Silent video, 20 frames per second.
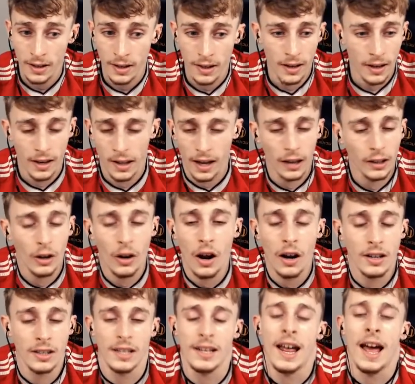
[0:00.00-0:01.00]
Like, I don't
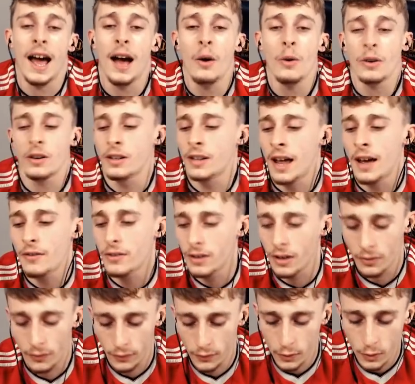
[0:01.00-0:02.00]
understand how it can have enough
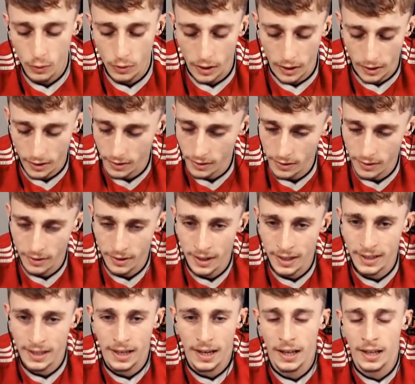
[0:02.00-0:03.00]
fuel. Like, is
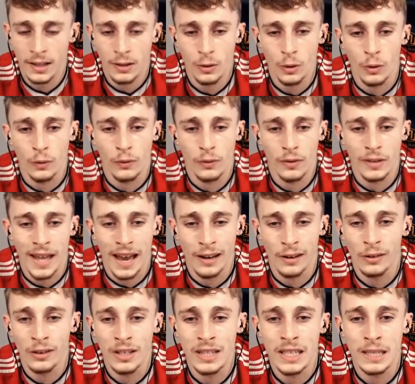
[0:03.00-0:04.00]
there like sort of
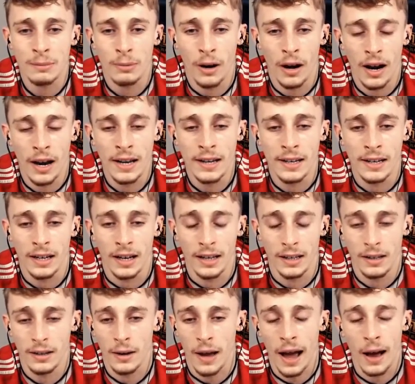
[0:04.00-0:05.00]
technologies behind it,
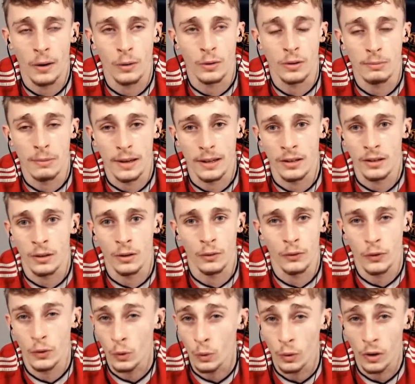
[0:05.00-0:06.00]
like how to make your
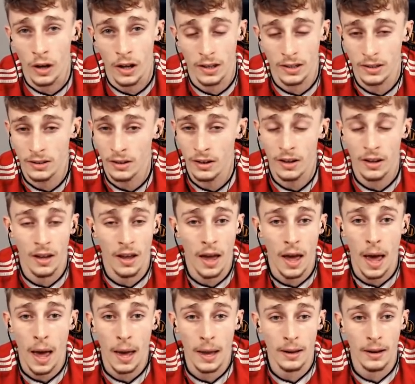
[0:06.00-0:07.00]
fuel last
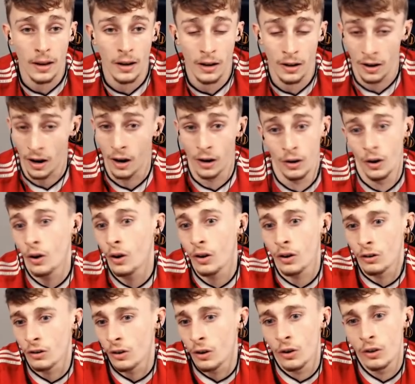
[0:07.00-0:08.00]
longer,
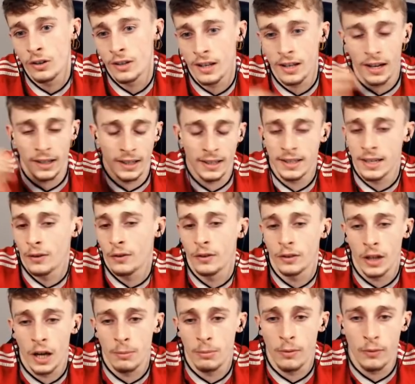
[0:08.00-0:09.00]
or is it like a different
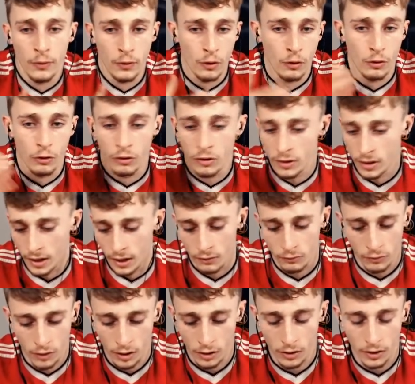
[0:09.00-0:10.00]
type of fuel, or is it like
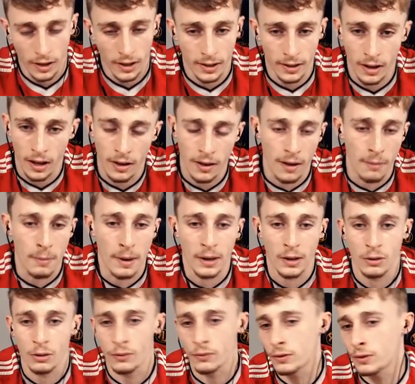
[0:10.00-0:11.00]
run on like a mixture
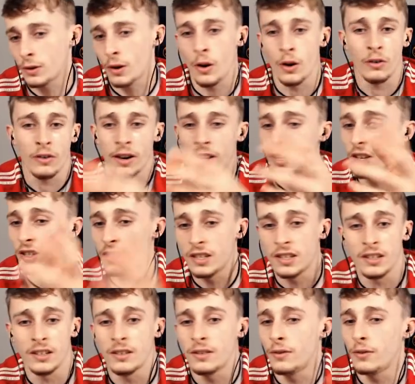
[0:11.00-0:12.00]
of solar energy
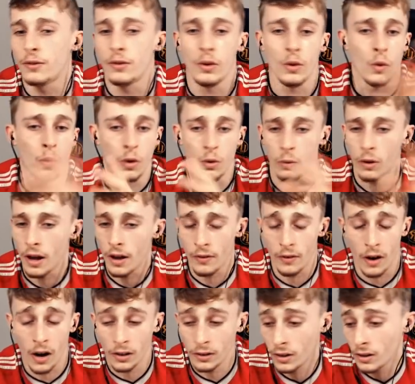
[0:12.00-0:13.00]
and fuel or whatever?
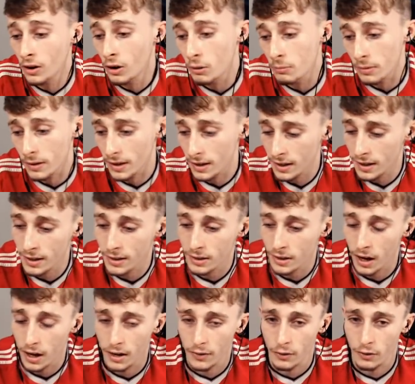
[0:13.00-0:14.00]
I don't know, but it is
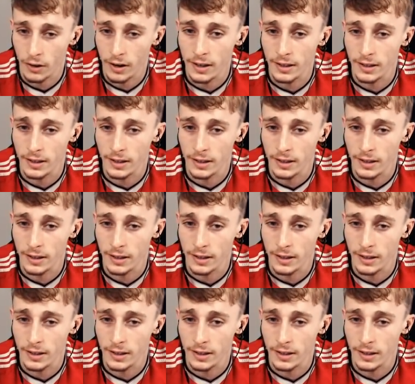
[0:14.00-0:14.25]
kind of crazy.